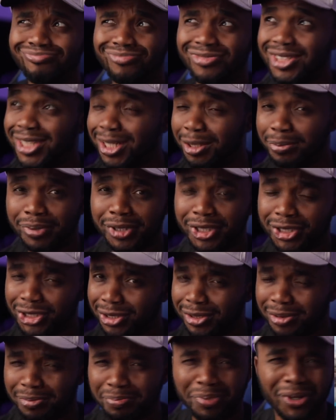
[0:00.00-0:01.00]

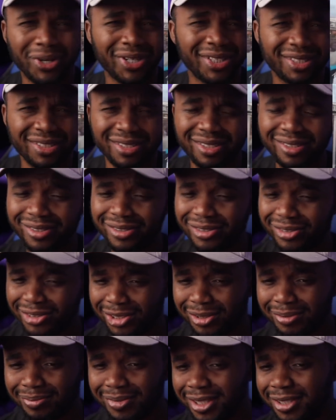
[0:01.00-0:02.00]
celebration party or
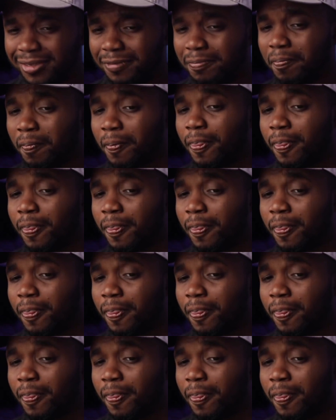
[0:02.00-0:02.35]
something.